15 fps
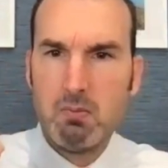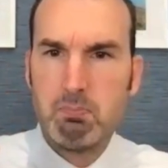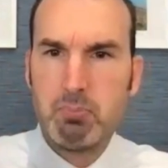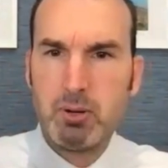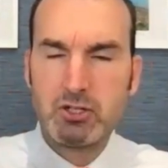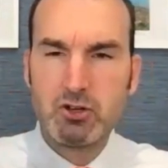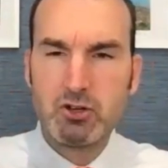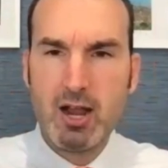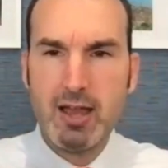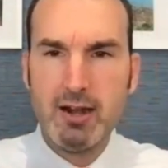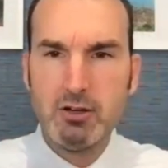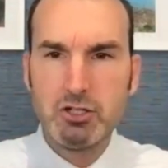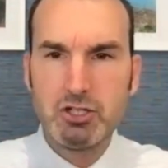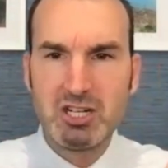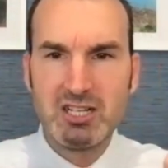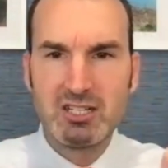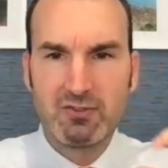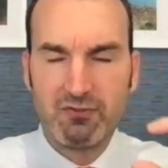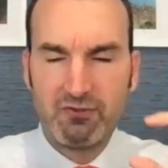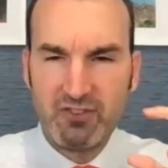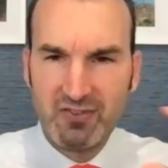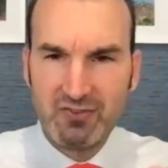but your energy is
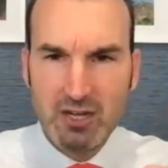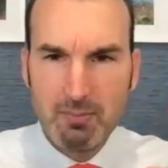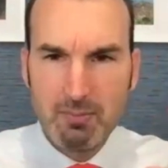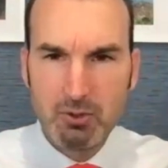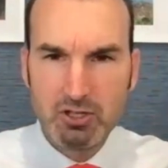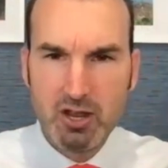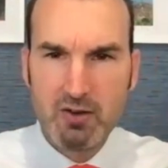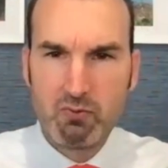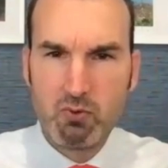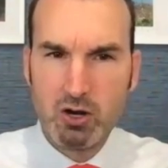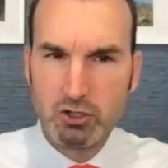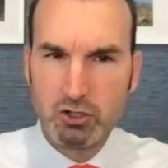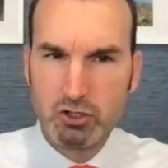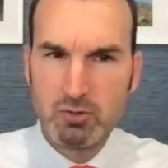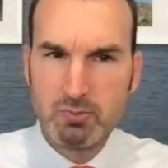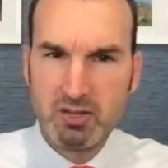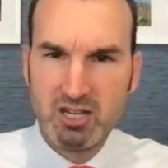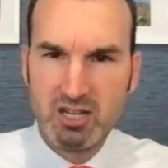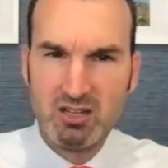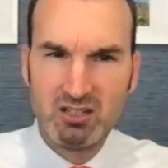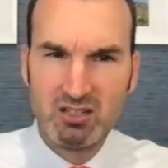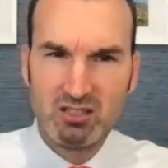50% of where it should
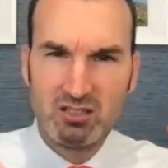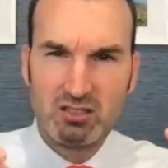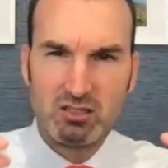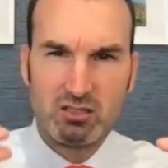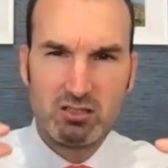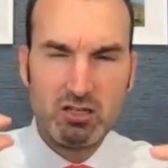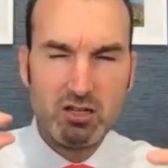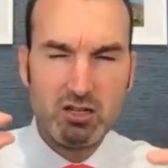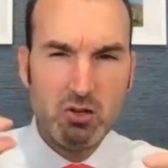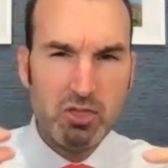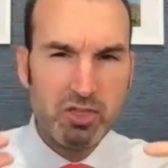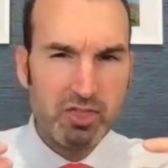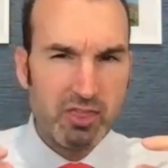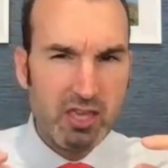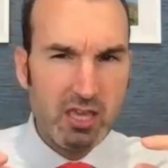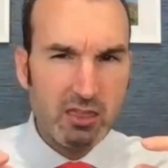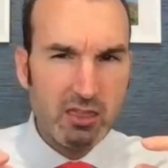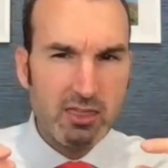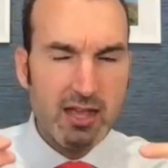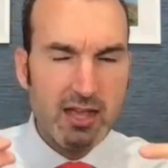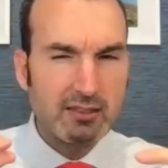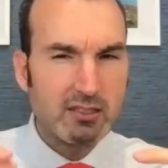be, do you
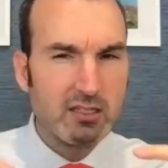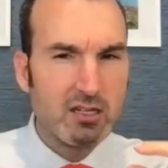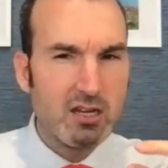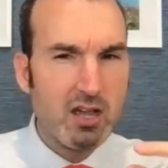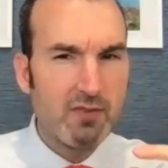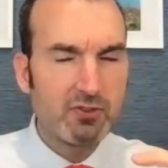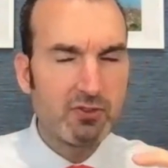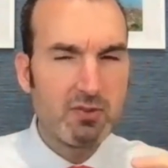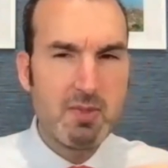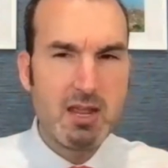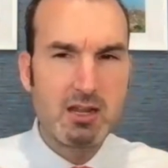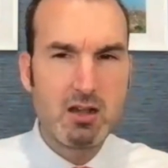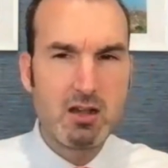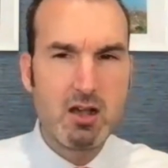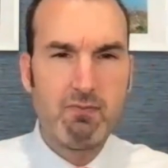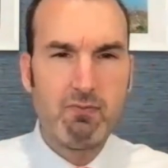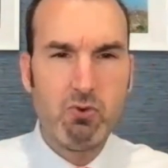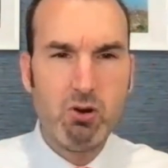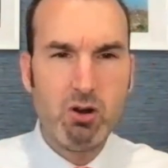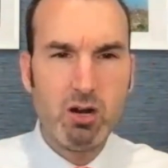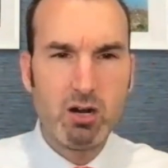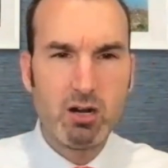think that's enough to make up
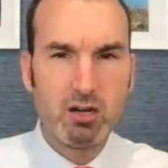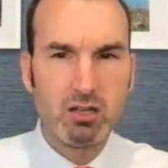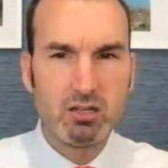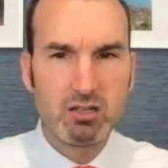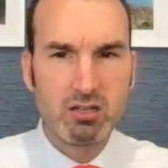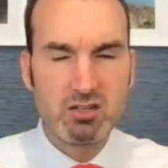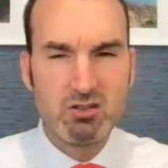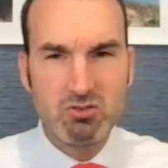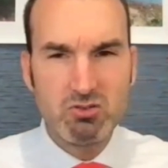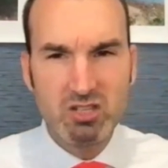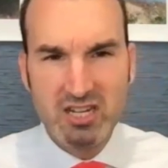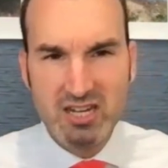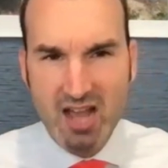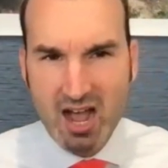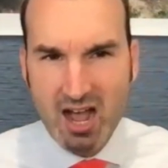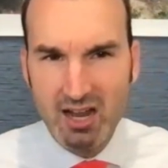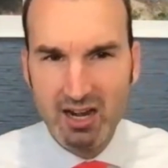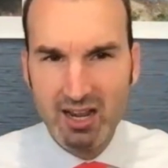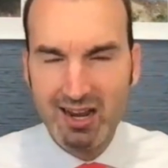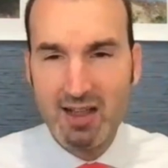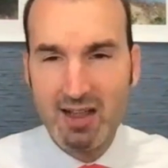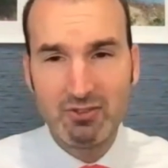for it? Usually
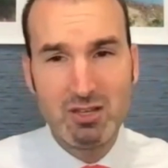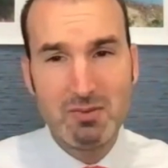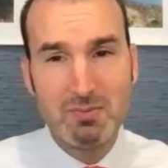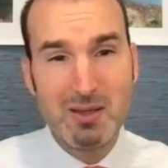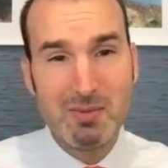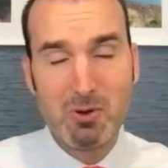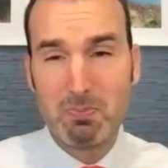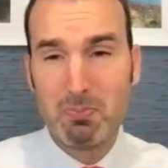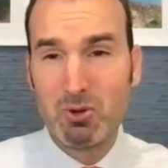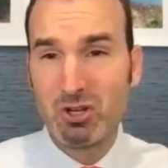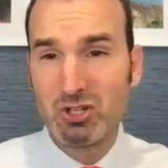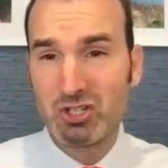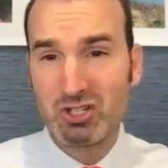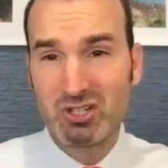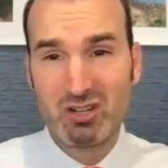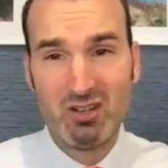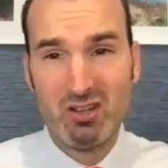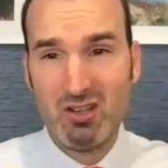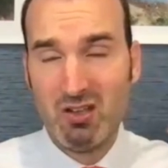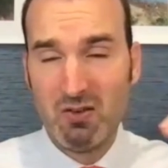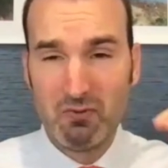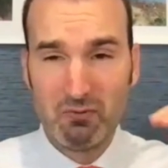not. And I've seen people pushed
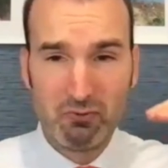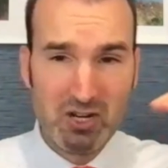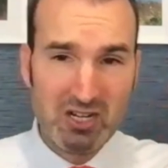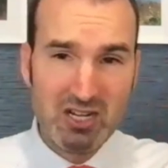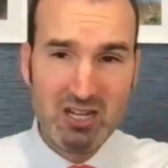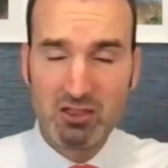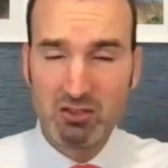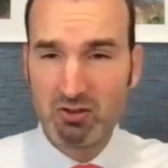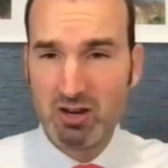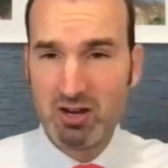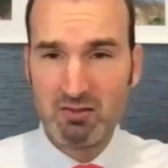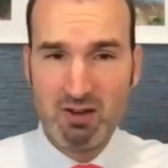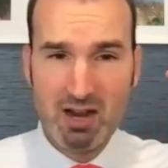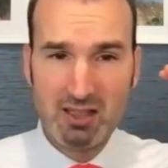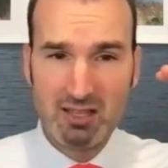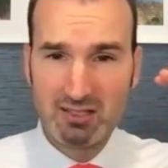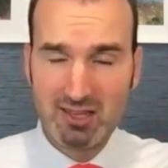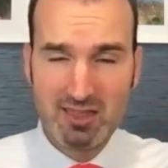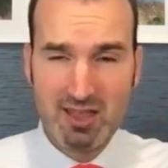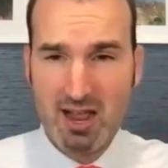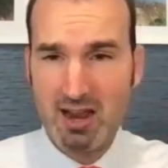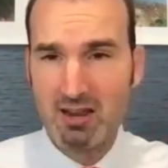free T3, right? Let's say
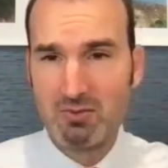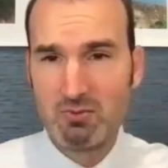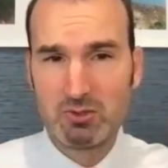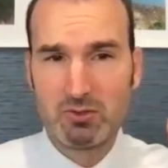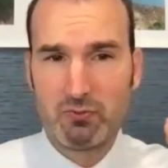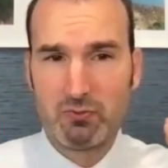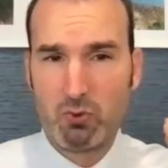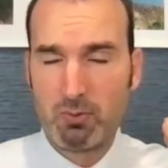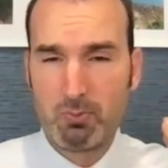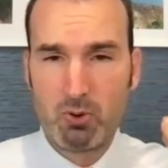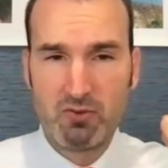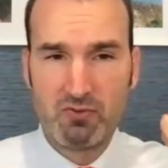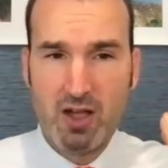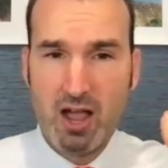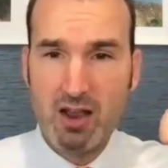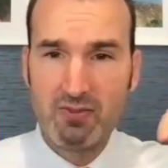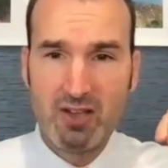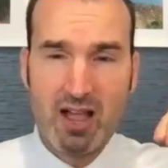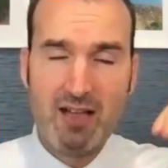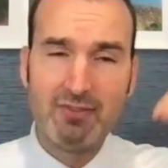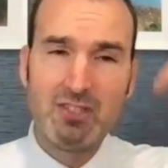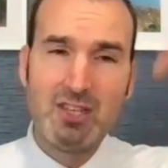the high end was a 4.5.
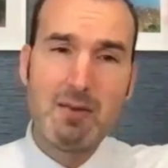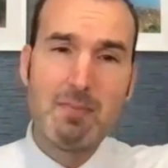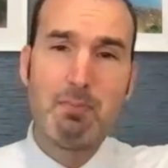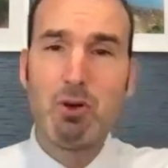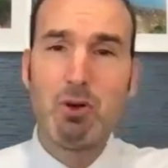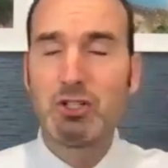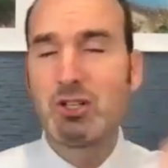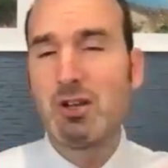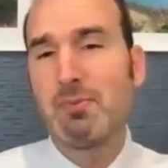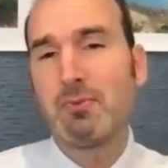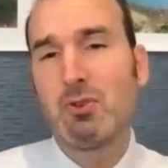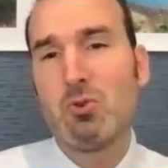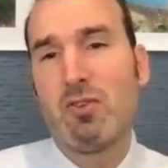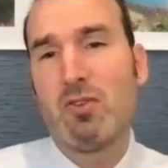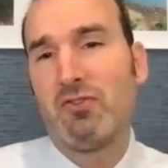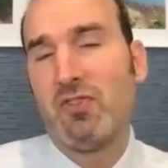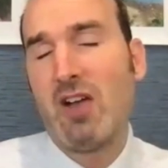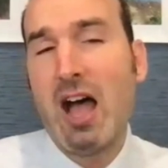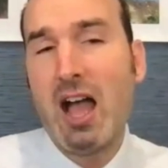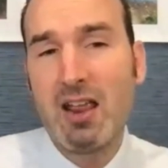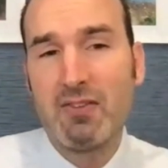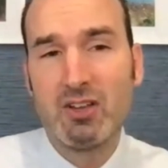I've seen them push up to a
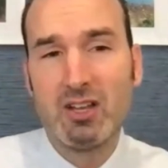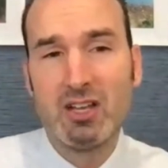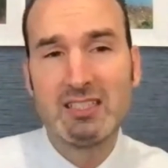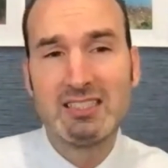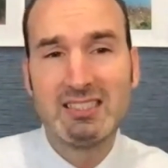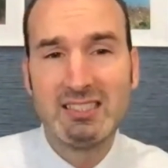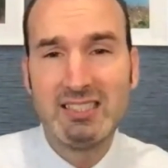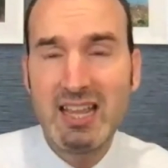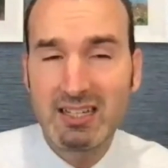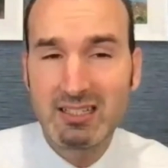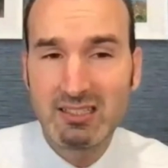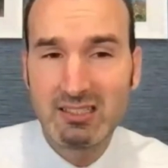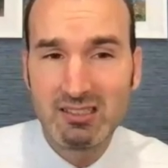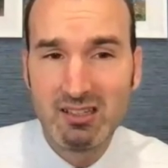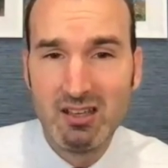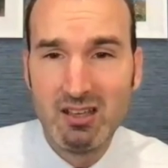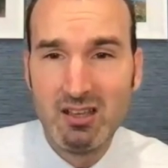five, a six.